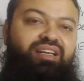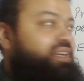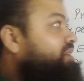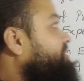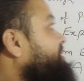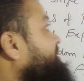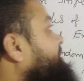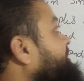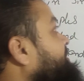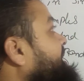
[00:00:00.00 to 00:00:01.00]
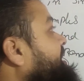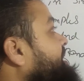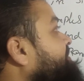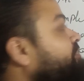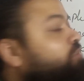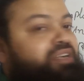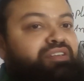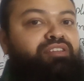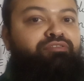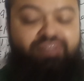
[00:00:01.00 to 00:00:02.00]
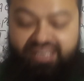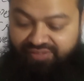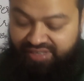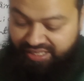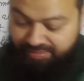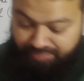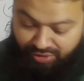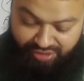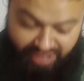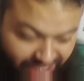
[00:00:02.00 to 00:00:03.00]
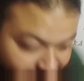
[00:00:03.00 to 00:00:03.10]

Now, the 11th point is very, very important.